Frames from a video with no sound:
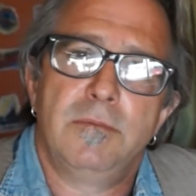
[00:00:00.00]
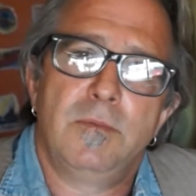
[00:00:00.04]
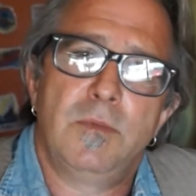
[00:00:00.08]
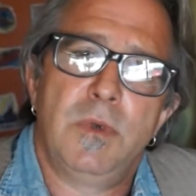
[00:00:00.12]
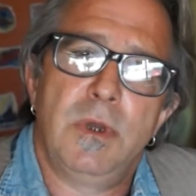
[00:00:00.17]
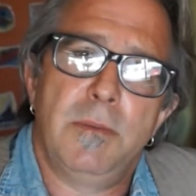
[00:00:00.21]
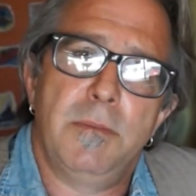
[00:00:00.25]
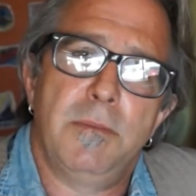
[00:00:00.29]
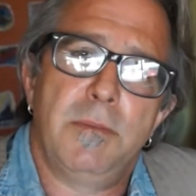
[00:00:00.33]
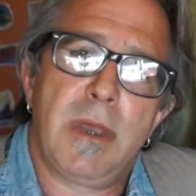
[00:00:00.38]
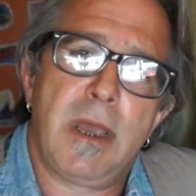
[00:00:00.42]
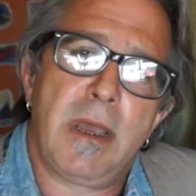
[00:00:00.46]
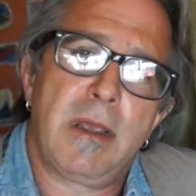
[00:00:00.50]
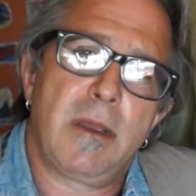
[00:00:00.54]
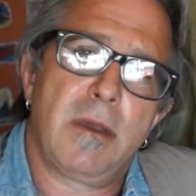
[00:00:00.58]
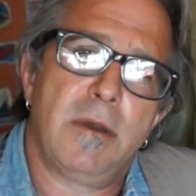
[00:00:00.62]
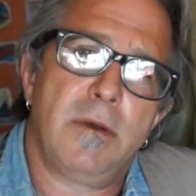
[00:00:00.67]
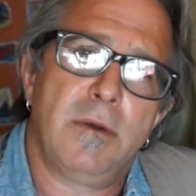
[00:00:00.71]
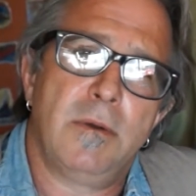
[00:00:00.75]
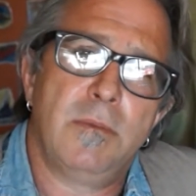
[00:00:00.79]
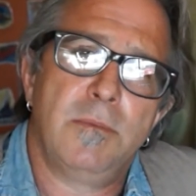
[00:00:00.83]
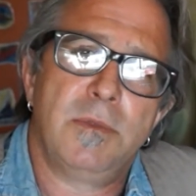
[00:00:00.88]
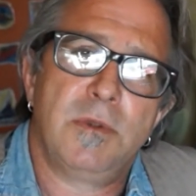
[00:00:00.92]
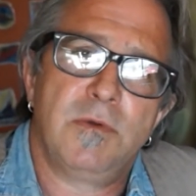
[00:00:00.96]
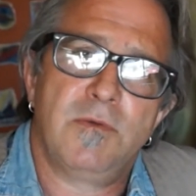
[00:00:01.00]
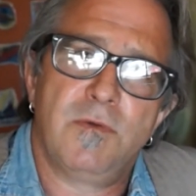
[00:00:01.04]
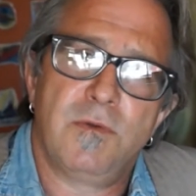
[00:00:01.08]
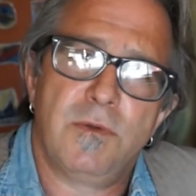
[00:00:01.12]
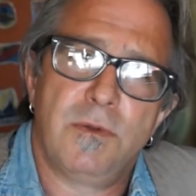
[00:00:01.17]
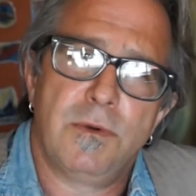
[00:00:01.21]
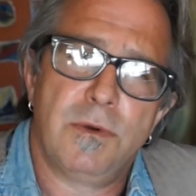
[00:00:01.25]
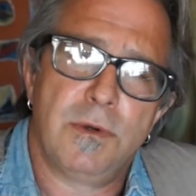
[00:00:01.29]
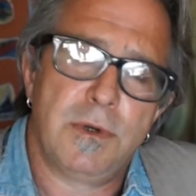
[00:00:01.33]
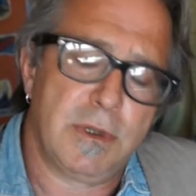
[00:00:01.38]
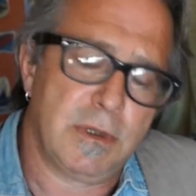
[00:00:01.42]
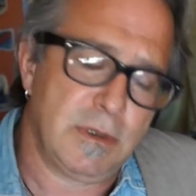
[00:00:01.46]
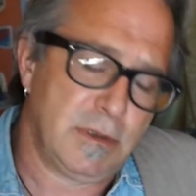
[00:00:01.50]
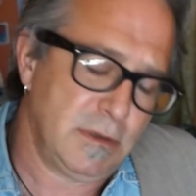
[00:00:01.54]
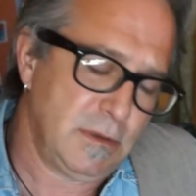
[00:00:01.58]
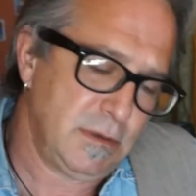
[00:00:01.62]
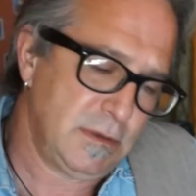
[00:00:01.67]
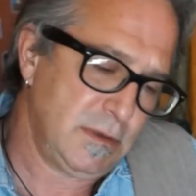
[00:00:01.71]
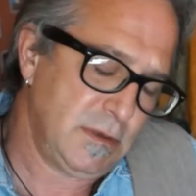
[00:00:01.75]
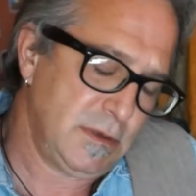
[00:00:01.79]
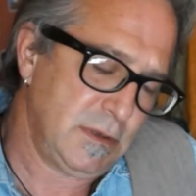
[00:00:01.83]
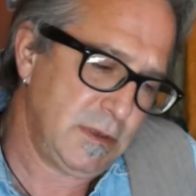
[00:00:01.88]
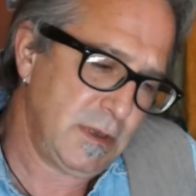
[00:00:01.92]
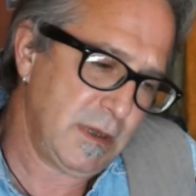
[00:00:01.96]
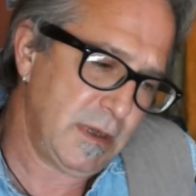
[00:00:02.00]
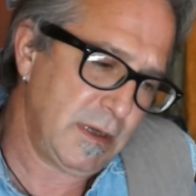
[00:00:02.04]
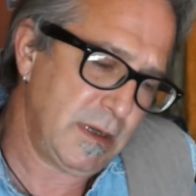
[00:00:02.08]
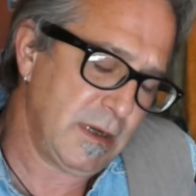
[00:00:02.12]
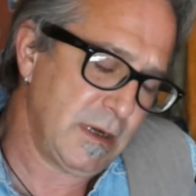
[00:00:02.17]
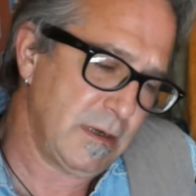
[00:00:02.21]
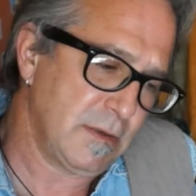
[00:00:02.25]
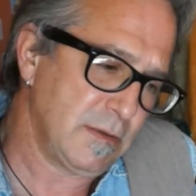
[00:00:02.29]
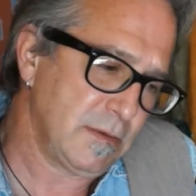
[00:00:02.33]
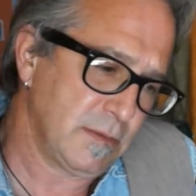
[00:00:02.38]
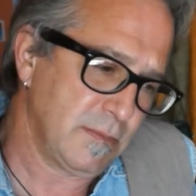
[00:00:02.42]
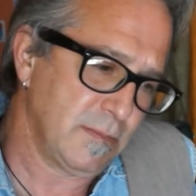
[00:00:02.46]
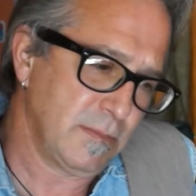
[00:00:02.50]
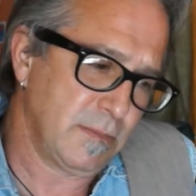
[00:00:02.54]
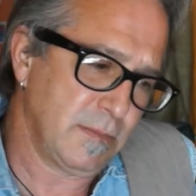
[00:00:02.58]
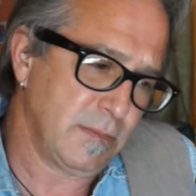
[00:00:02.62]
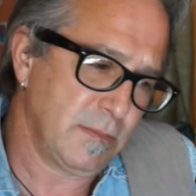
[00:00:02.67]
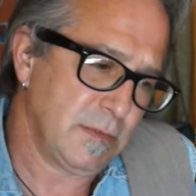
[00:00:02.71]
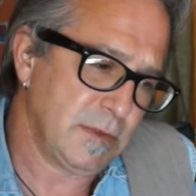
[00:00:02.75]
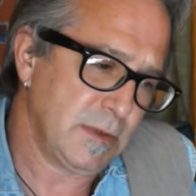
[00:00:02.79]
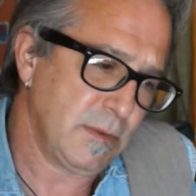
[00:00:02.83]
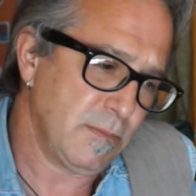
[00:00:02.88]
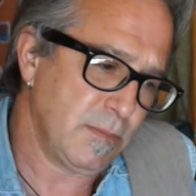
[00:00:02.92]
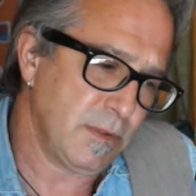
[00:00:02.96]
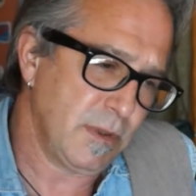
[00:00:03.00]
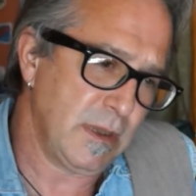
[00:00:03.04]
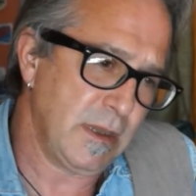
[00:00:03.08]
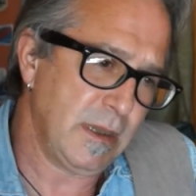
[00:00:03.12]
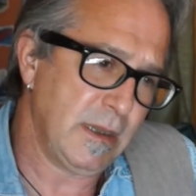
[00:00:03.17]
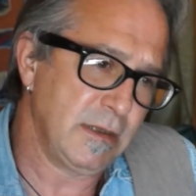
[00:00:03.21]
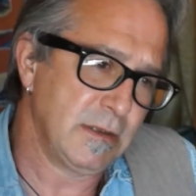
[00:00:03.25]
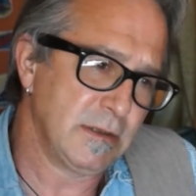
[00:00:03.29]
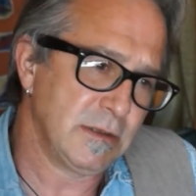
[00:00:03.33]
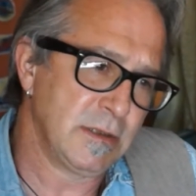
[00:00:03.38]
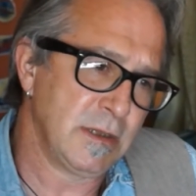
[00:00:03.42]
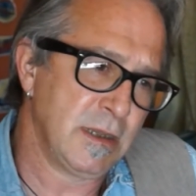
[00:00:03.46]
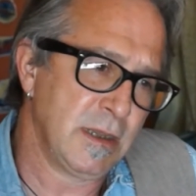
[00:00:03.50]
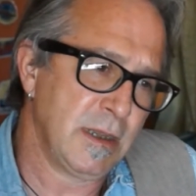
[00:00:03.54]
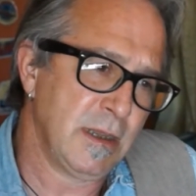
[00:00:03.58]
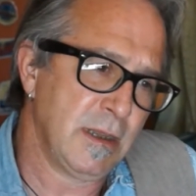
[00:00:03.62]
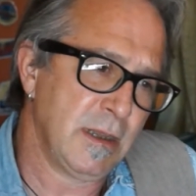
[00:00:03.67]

went back home to Florida to take care of some things.